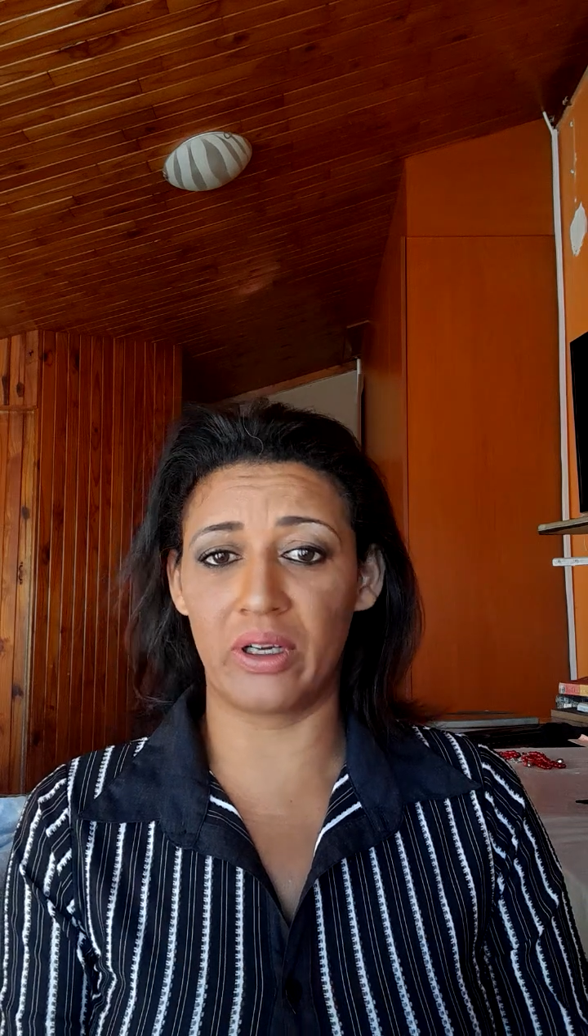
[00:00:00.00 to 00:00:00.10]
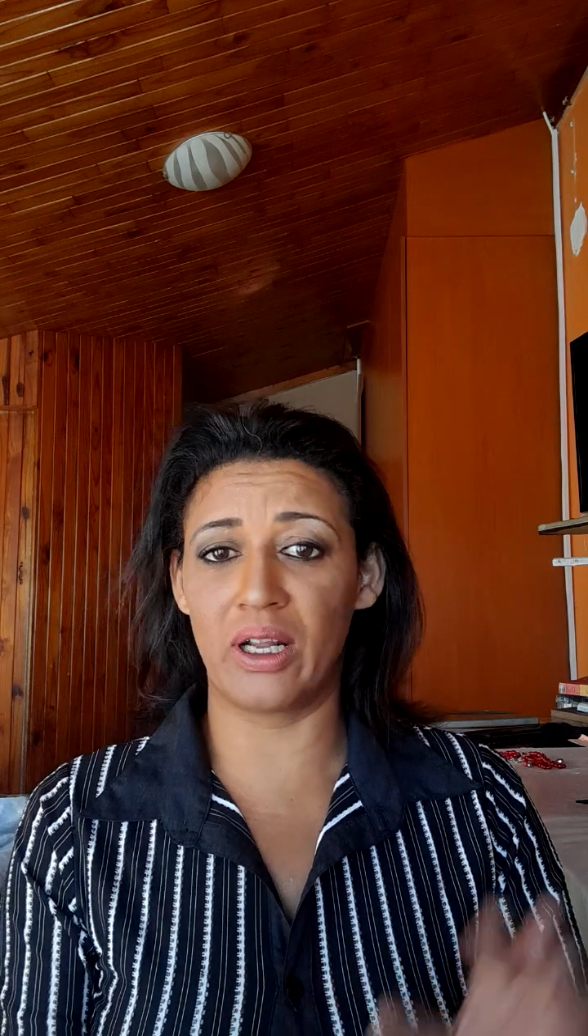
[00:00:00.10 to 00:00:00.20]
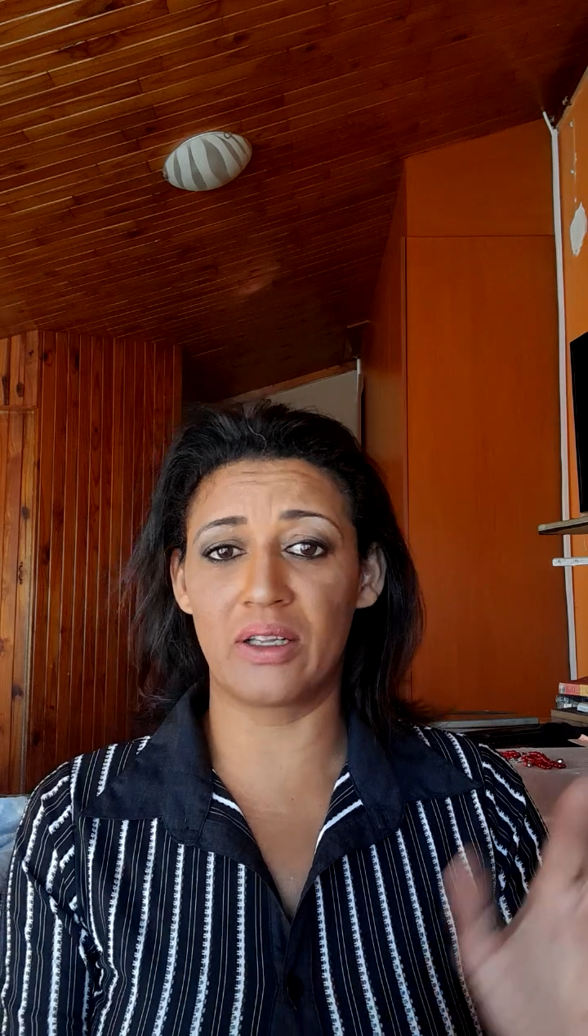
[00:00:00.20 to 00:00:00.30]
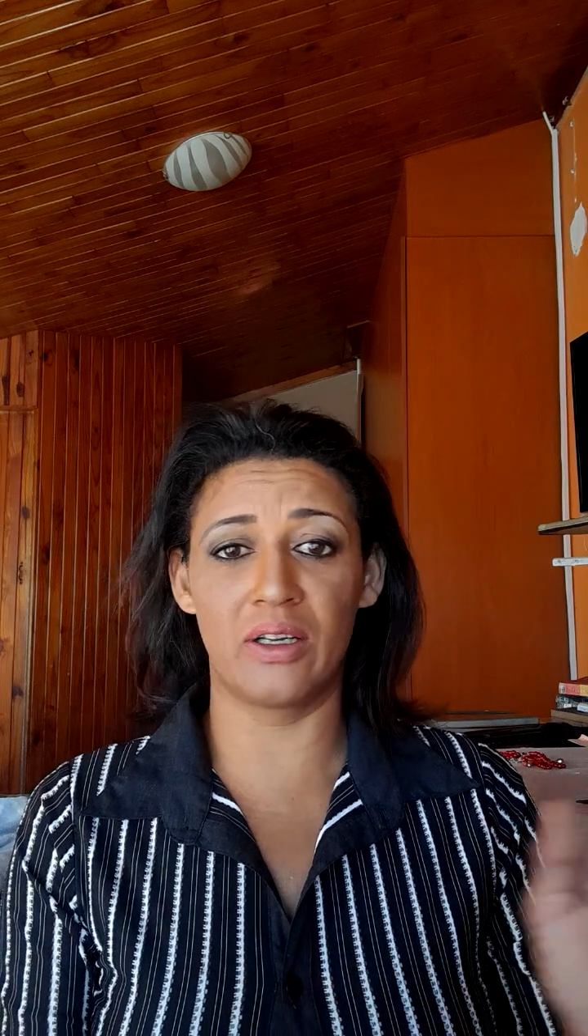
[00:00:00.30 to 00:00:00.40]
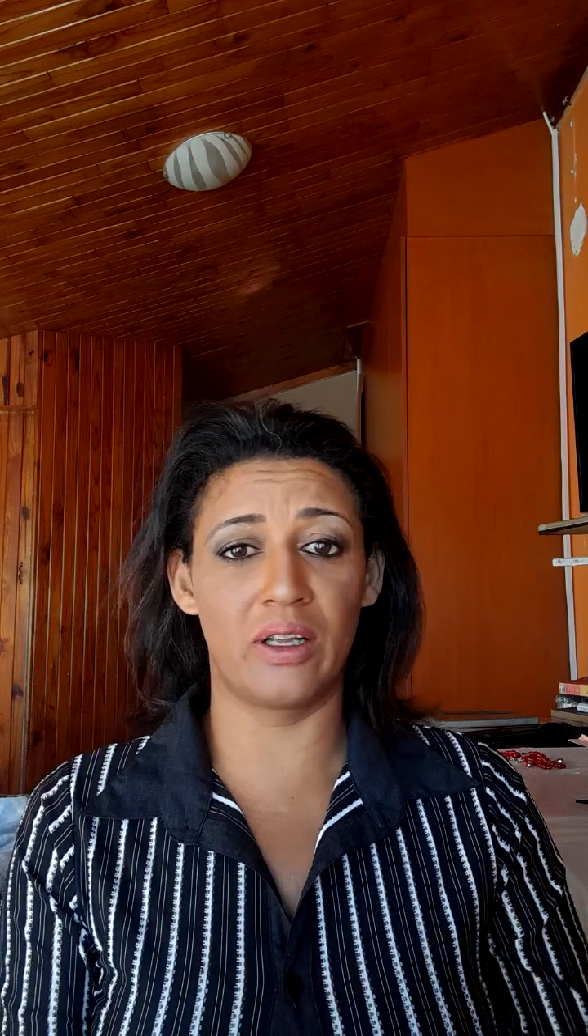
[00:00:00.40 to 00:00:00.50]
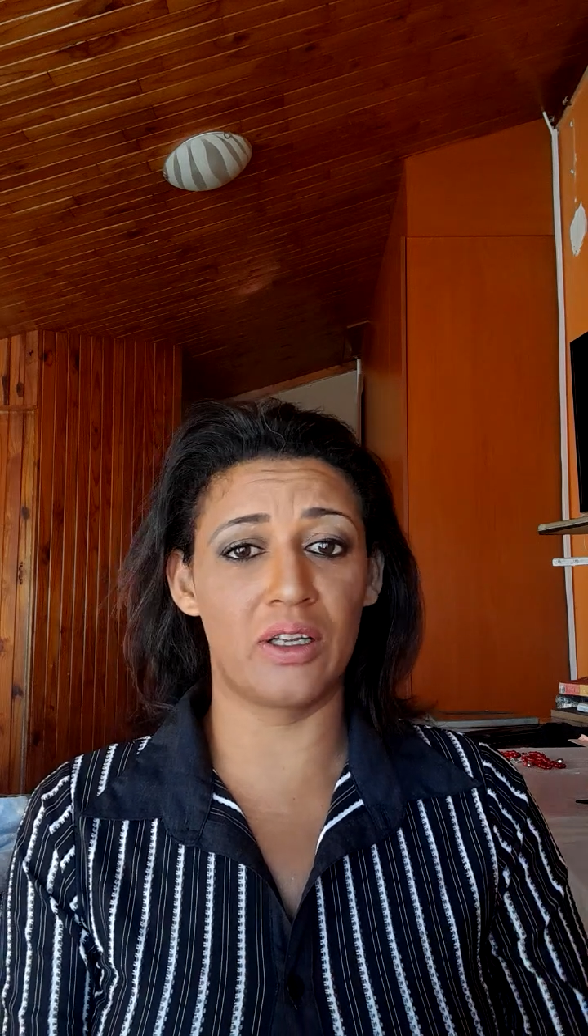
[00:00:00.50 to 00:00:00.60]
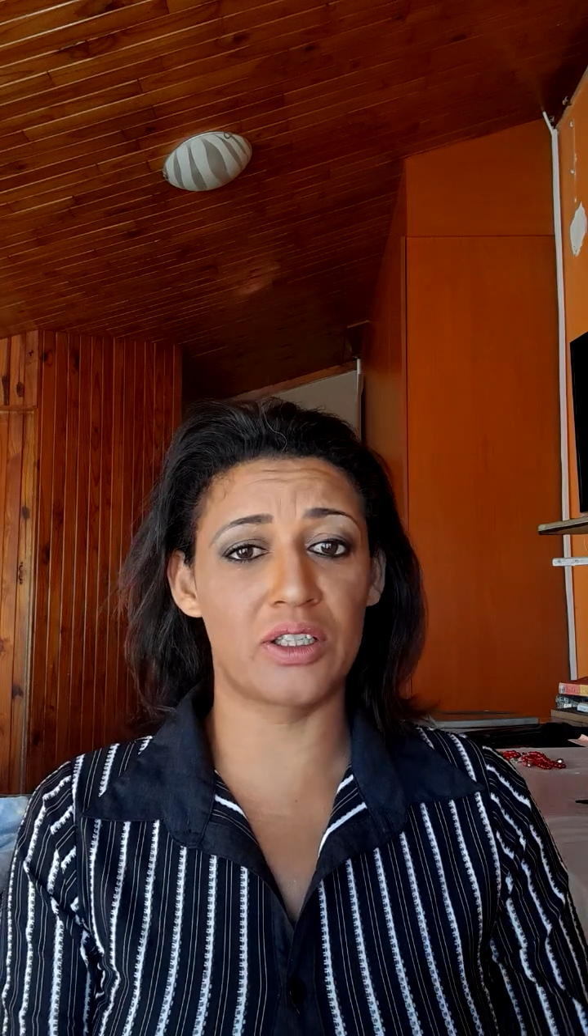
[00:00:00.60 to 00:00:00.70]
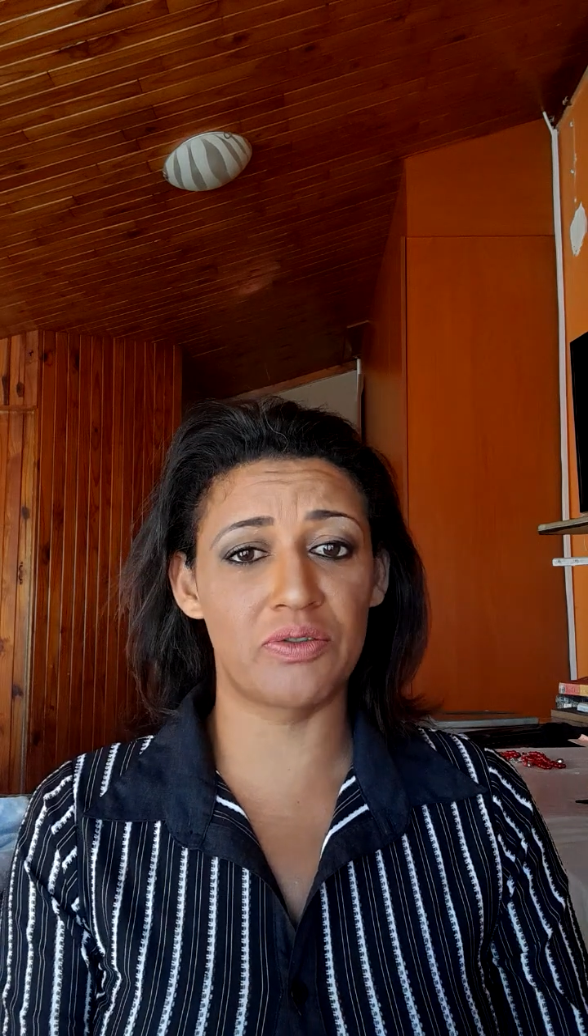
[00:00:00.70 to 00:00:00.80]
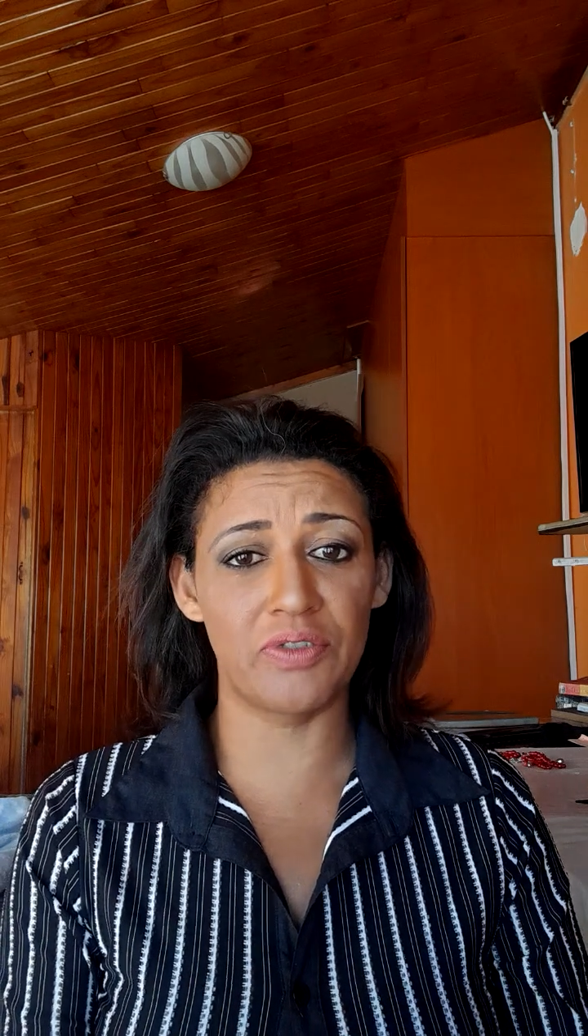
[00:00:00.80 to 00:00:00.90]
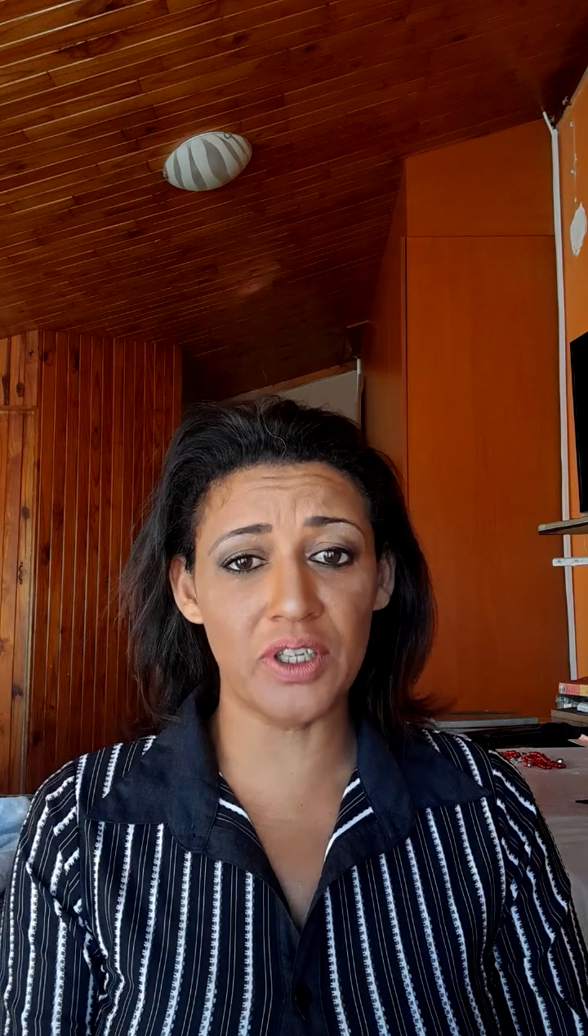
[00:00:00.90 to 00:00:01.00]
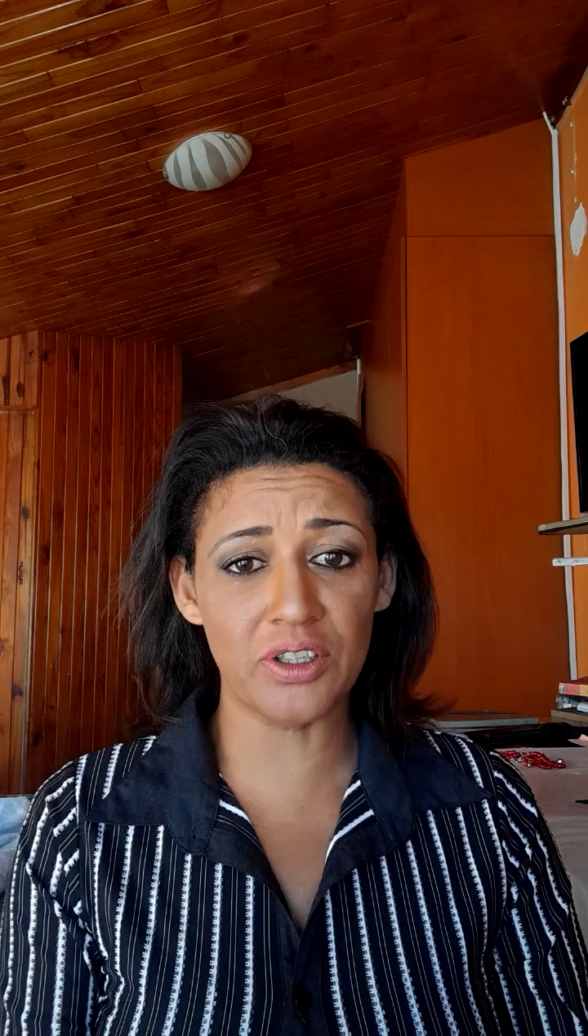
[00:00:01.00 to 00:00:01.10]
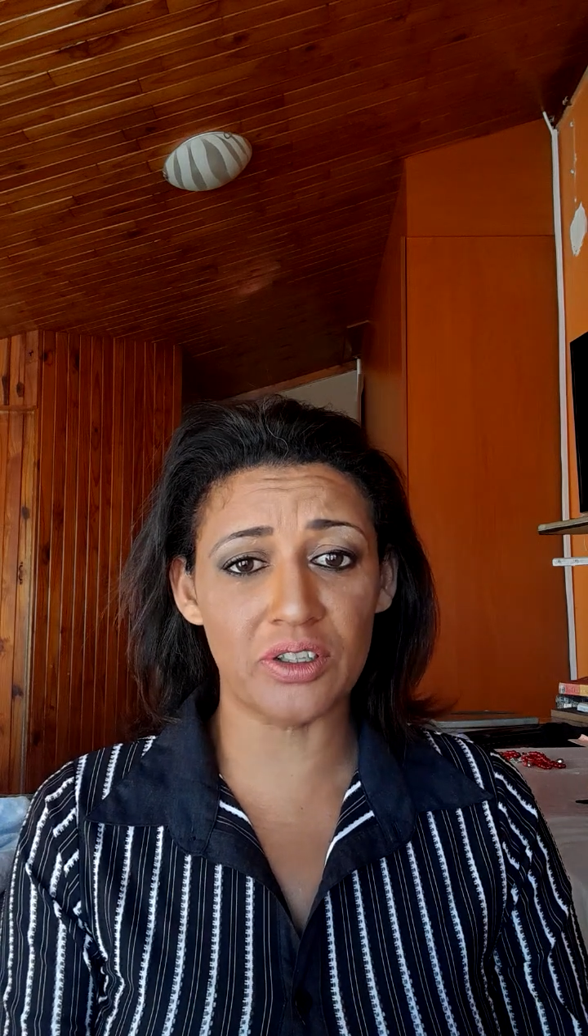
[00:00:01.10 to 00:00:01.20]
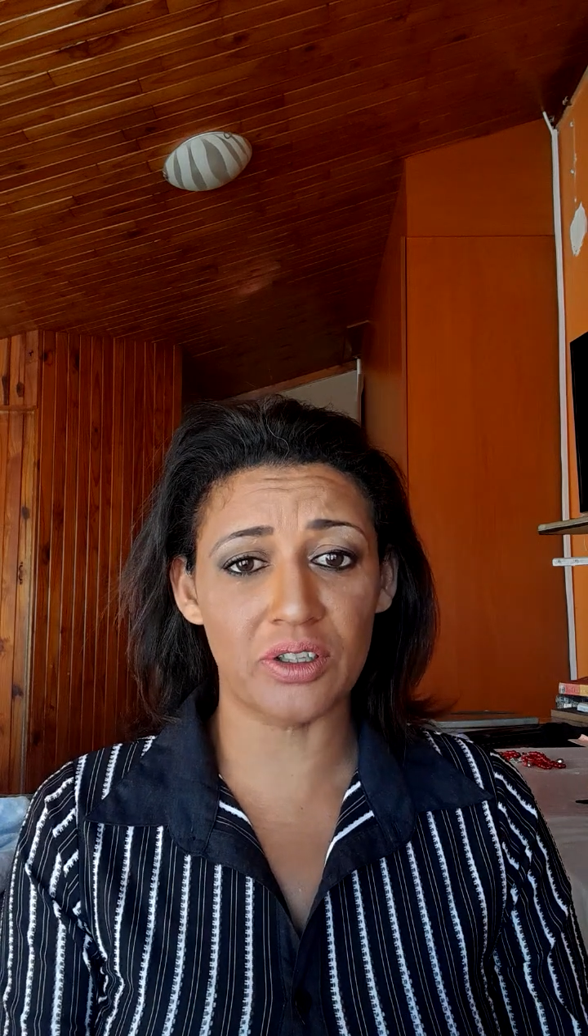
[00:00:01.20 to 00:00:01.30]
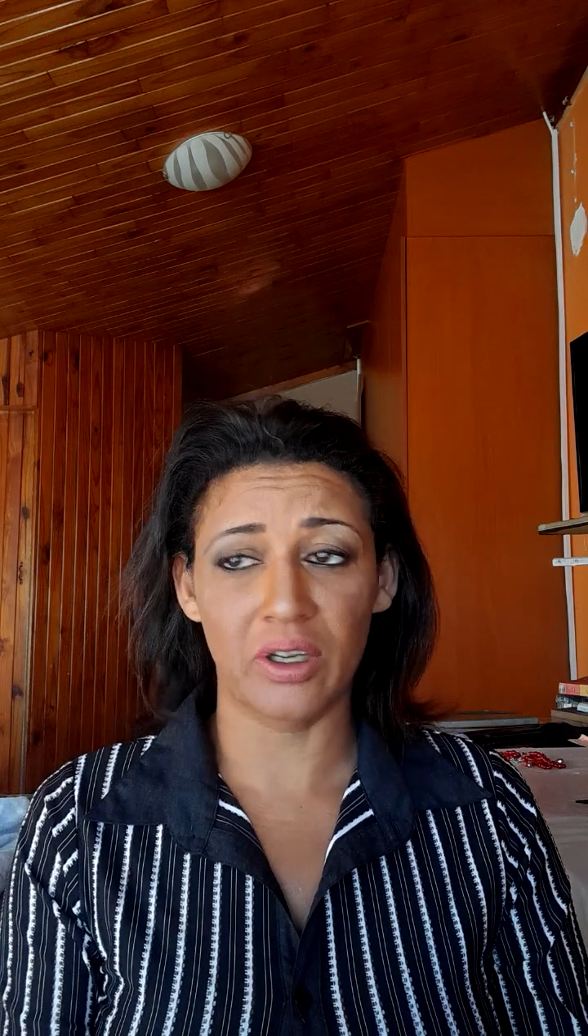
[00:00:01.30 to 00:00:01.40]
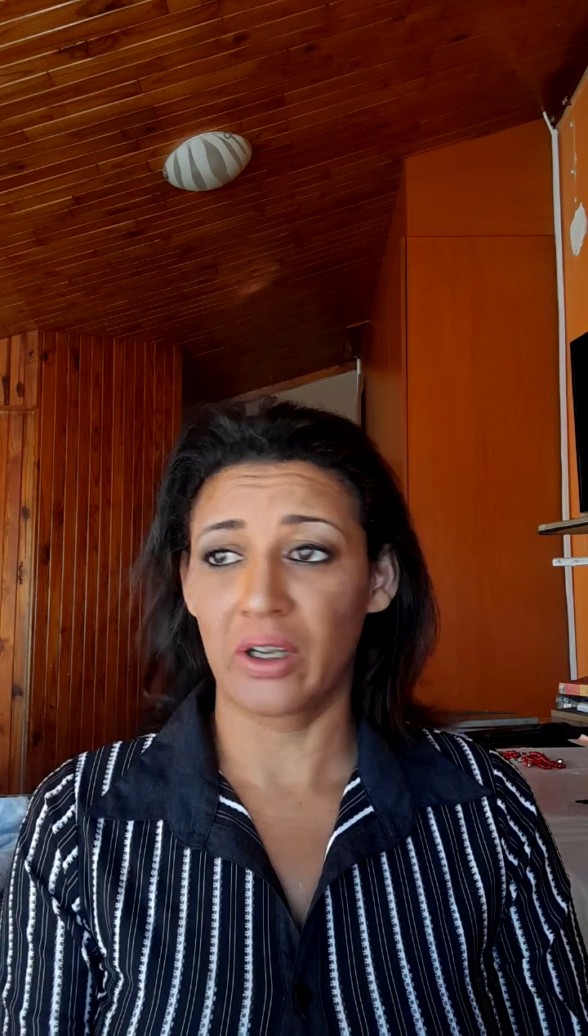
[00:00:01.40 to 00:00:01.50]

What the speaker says: another day it's fish,